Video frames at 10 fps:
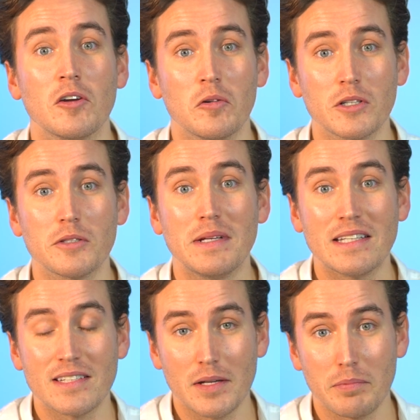which
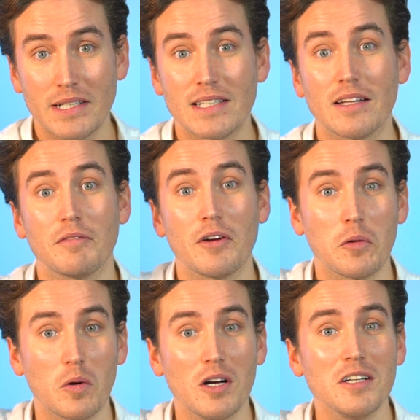means that it brings out the very
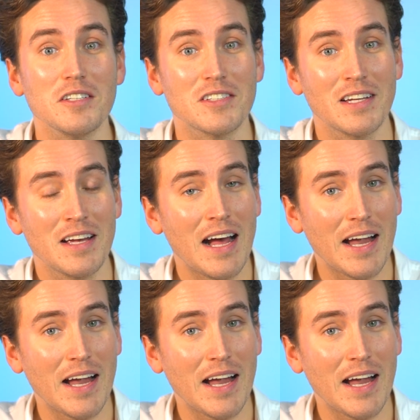worst